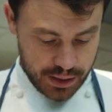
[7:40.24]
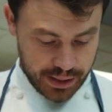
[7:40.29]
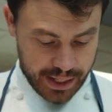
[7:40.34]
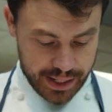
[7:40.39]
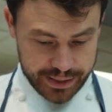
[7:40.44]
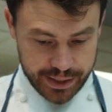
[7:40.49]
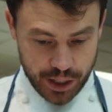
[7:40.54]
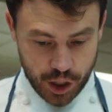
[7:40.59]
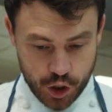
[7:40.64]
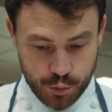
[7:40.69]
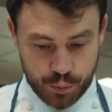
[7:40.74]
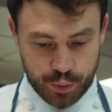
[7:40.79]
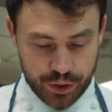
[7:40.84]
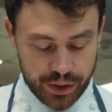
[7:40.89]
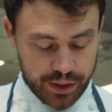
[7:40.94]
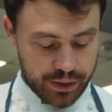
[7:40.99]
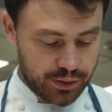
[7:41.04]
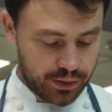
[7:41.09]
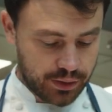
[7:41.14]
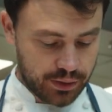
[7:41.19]
need to
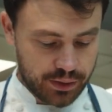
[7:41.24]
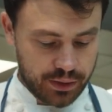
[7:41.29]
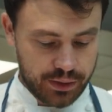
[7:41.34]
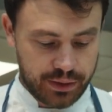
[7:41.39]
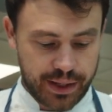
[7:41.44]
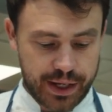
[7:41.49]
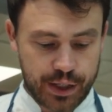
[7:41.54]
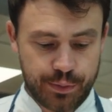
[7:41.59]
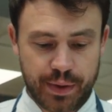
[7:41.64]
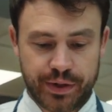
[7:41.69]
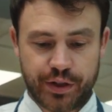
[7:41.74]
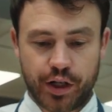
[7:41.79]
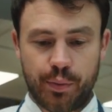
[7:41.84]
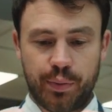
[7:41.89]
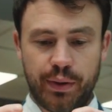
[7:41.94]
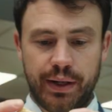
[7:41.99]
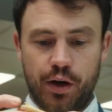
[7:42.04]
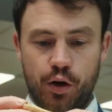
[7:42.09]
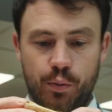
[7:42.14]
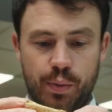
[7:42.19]
open these bits up
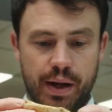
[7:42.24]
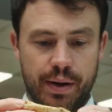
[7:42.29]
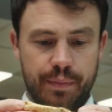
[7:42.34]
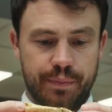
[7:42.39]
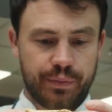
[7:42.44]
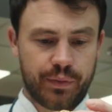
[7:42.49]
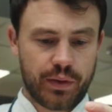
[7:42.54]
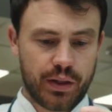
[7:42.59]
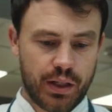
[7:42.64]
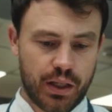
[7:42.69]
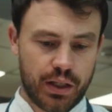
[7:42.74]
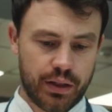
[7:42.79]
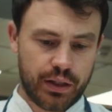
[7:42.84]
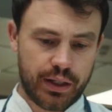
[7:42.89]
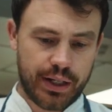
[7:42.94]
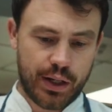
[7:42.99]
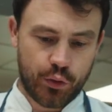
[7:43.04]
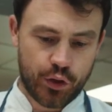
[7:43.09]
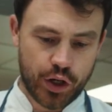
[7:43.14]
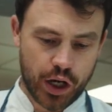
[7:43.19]
a little bit.
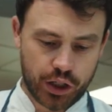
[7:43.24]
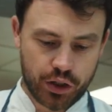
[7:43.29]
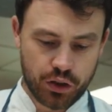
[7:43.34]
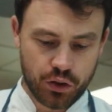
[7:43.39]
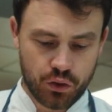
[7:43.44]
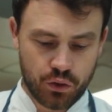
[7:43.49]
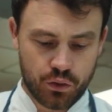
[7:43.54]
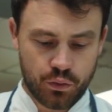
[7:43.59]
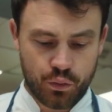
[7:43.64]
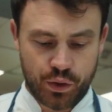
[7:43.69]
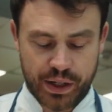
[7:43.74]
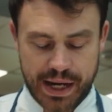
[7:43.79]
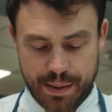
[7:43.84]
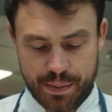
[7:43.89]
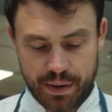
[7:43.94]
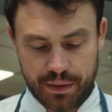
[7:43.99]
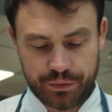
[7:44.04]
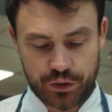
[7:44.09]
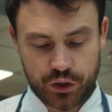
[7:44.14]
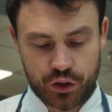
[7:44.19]
Little knuckle, we'll keep
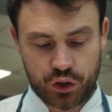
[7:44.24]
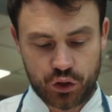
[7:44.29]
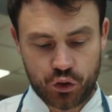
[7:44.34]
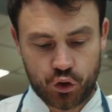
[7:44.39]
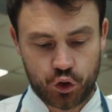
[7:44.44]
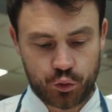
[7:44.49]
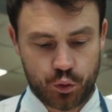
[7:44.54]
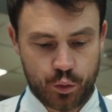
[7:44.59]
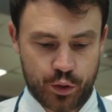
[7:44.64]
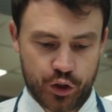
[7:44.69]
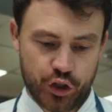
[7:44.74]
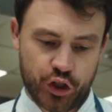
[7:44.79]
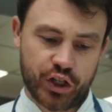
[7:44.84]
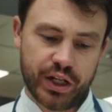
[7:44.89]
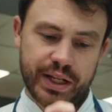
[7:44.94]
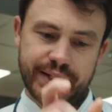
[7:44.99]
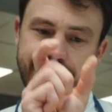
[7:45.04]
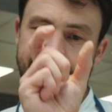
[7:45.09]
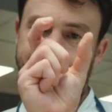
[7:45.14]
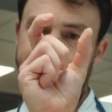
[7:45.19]
that for the sauce, but we're just
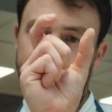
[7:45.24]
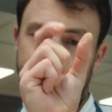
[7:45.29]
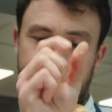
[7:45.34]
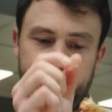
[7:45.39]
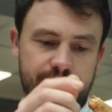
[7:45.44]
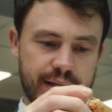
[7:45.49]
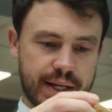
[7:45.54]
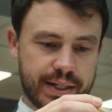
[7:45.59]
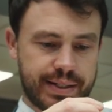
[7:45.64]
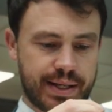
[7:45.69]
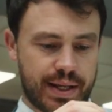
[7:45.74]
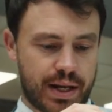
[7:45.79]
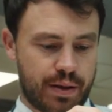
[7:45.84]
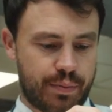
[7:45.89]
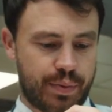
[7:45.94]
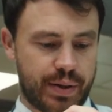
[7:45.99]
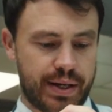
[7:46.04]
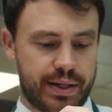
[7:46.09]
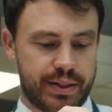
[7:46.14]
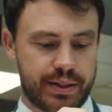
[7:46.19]
going to take that centre
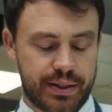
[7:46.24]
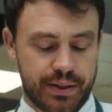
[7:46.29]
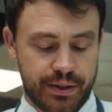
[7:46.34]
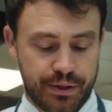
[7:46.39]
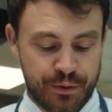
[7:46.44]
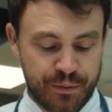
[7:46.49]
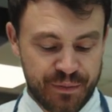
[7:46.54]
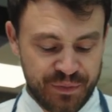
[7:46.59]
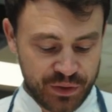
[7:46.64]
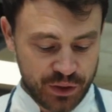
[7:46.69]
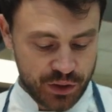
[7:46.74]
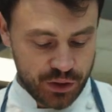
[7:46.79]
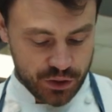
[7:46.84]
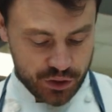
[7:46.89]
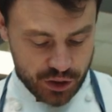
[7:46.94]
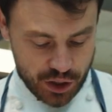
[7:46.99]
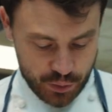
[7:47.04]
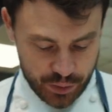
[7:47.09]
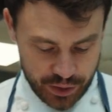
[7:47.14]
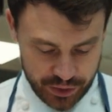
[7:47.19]
piece.
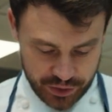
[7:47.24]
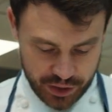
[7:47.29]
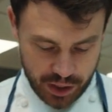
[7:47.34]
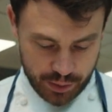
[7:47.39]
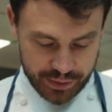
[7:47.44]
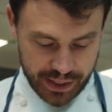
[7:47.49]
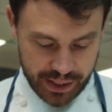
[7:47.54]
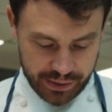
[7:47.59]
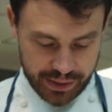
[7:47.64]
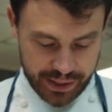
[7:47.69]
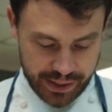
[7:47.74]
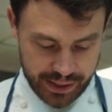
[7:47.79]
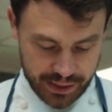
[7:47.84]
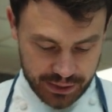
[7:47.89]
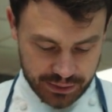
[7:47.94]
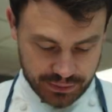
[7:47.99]
So we need to come down here.